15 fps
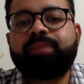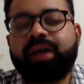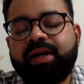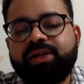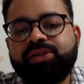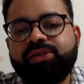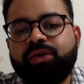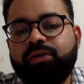
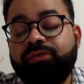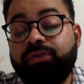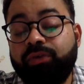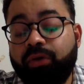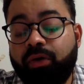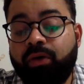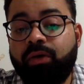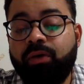parts of
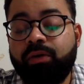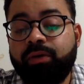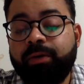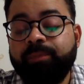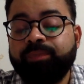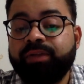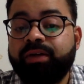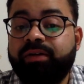law
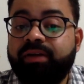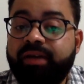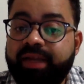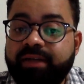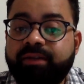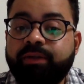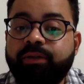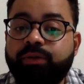
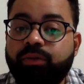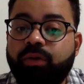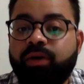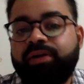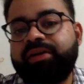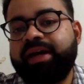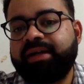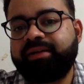relating to
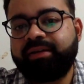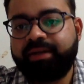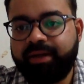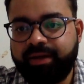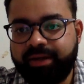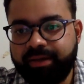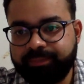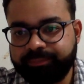contract in
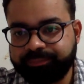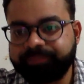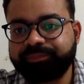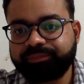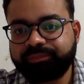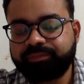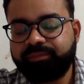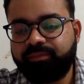India.
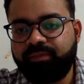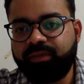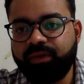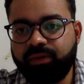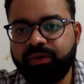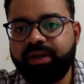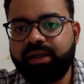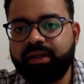
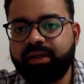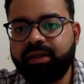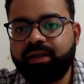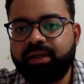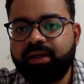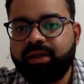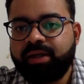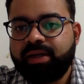Okay.
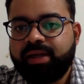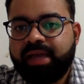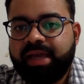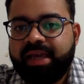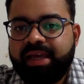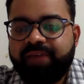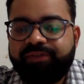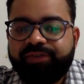
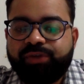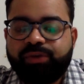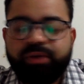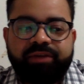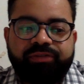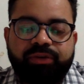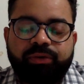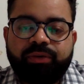If
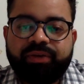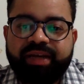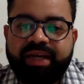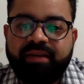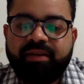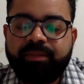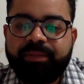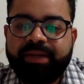you
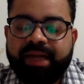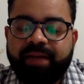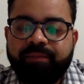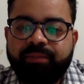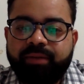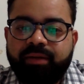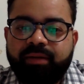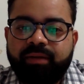read the
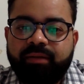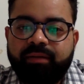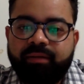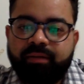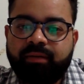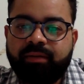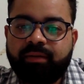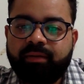preamble
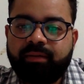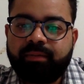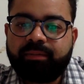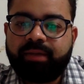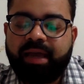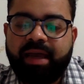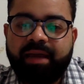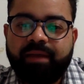
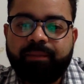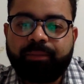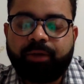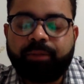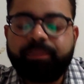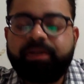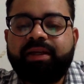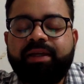
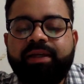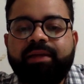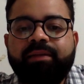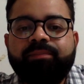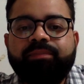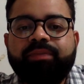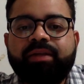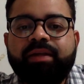properly,